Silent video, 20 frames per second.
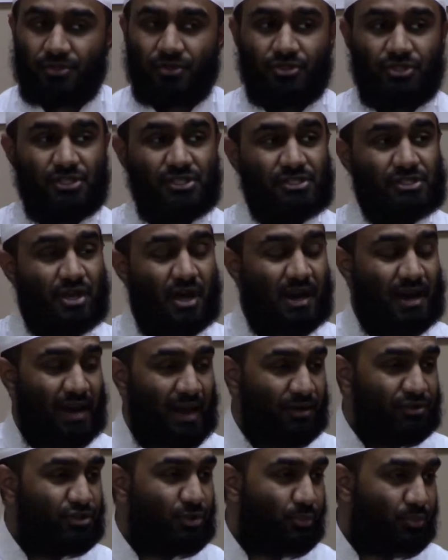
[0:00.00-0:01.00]
So she's not
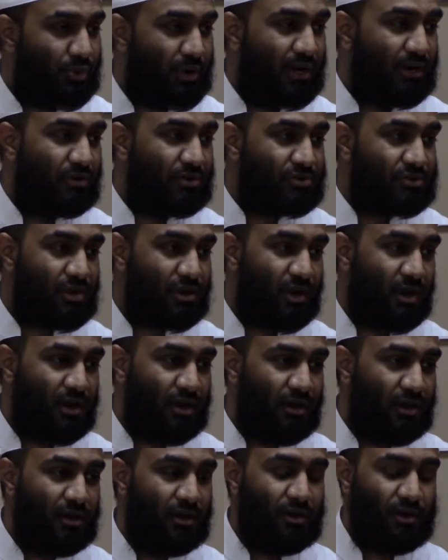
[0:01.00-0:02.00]
allowed to pray her
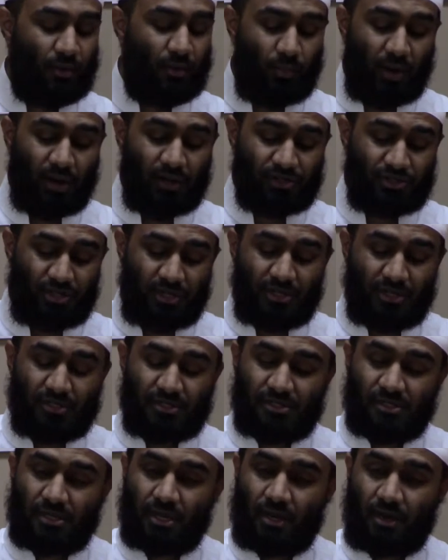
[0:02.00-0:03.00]
salah while she
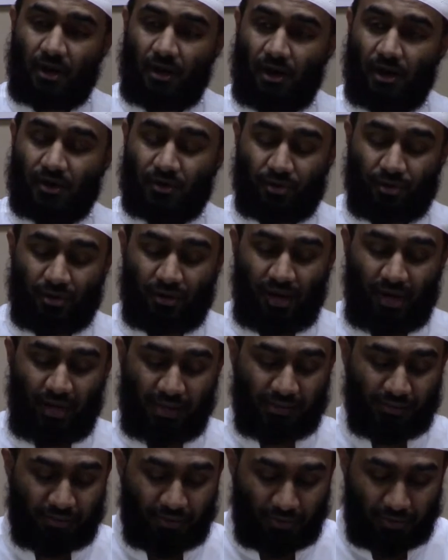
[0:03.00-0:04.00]
is on her
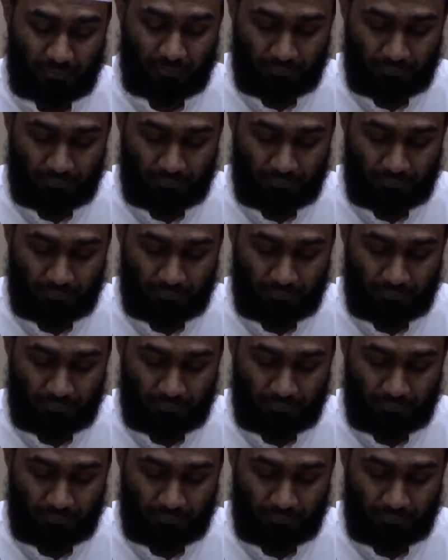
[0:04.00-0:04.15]
hayd.